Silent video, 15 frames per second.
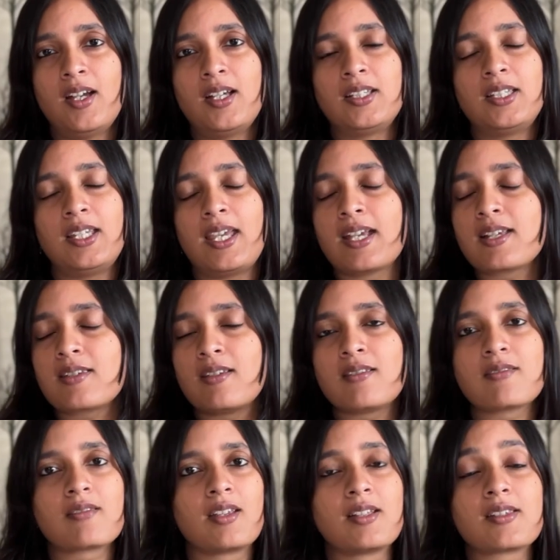The
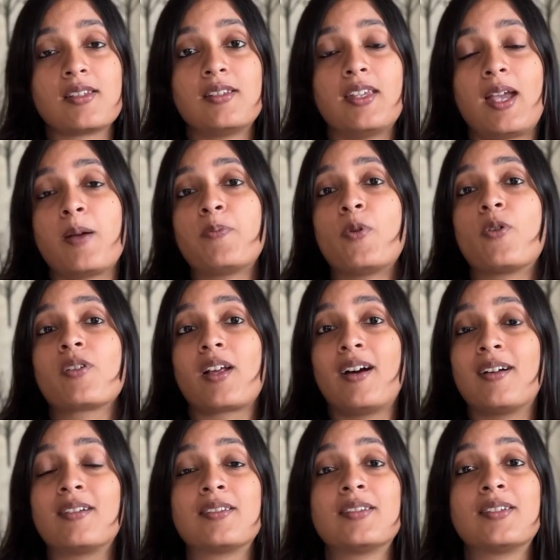exchange rates in the airport
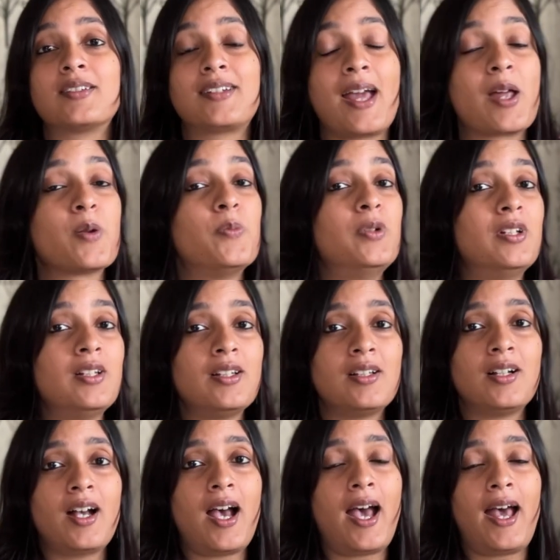are terrible,
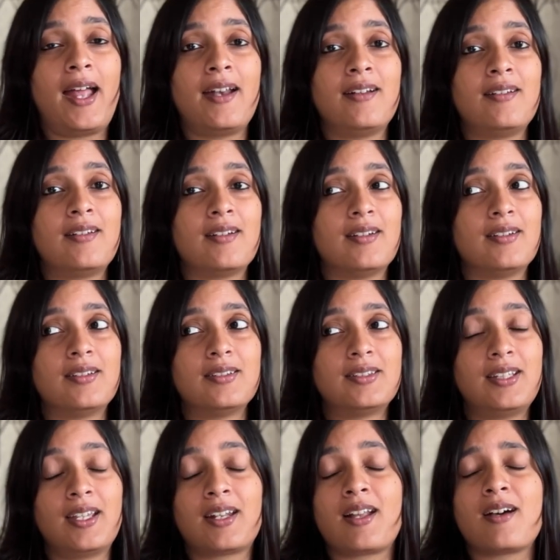and
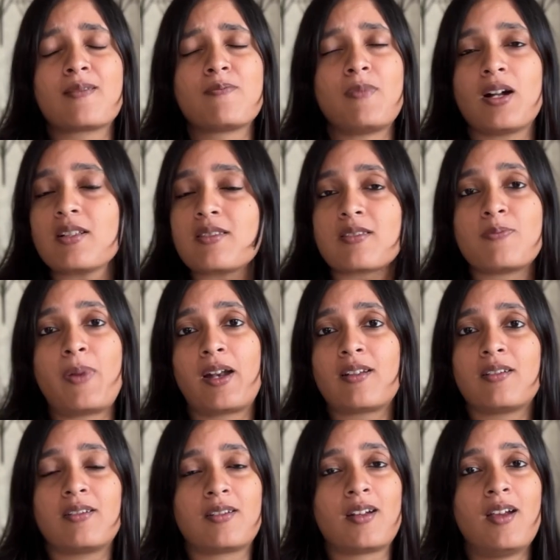there are much
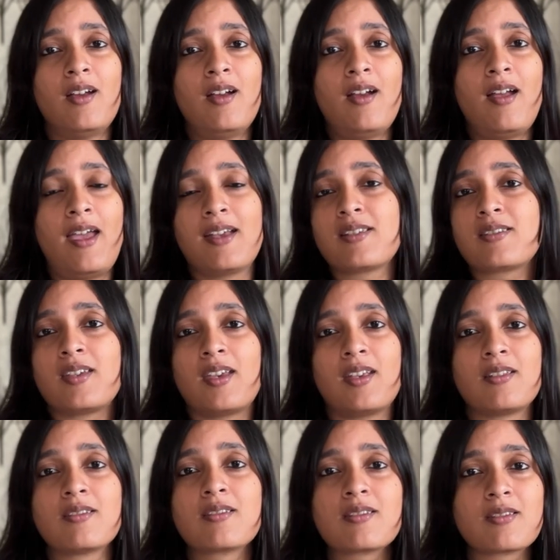better
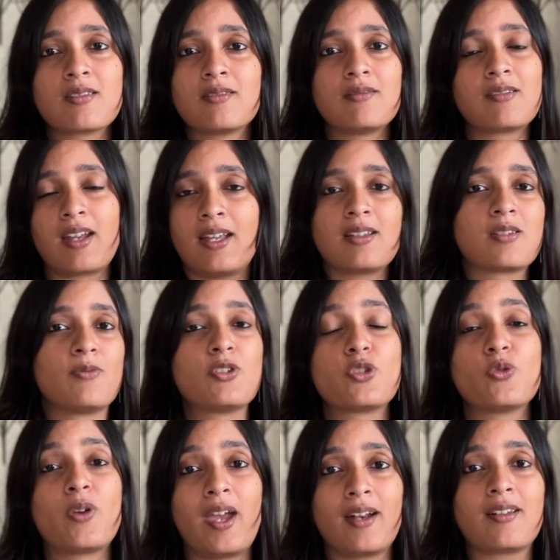exchange rates which
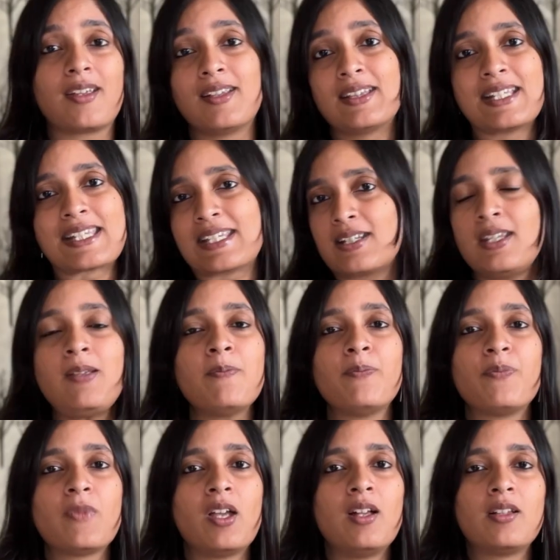you get in the city.
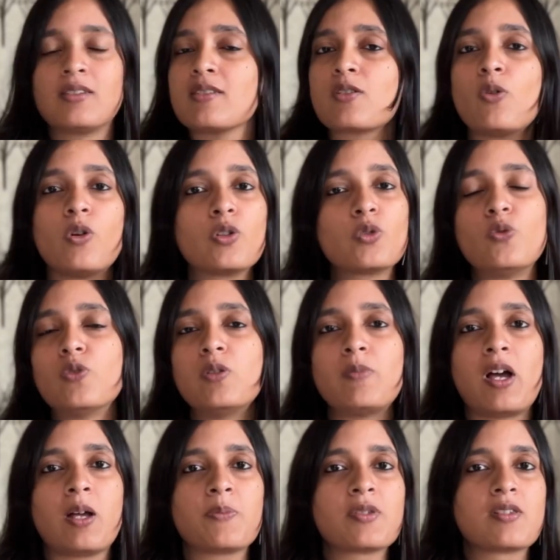Just go on Google
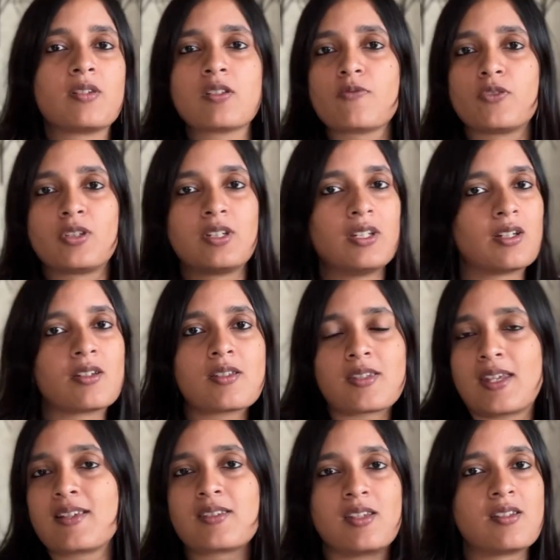Maps, search for the nearest
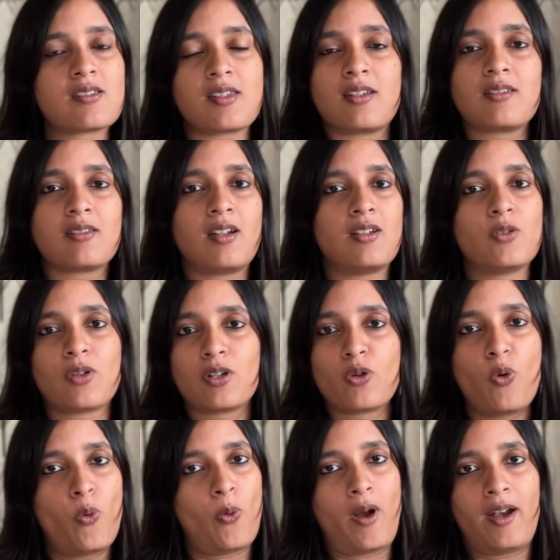exchange center, and you can
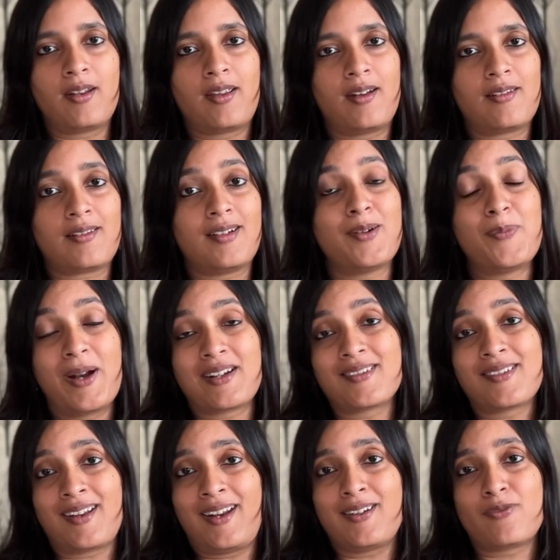go and get a better
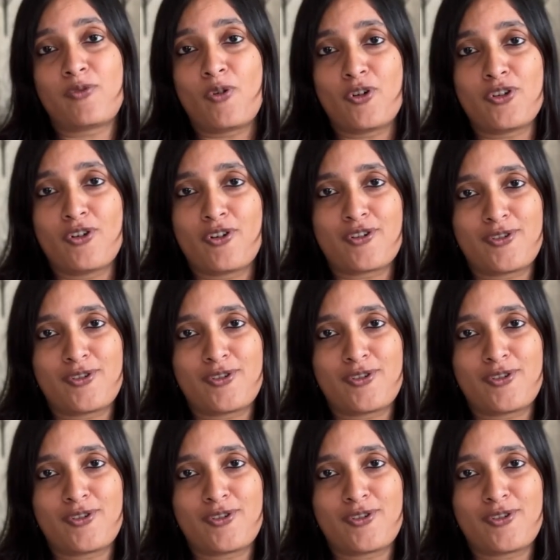rate for your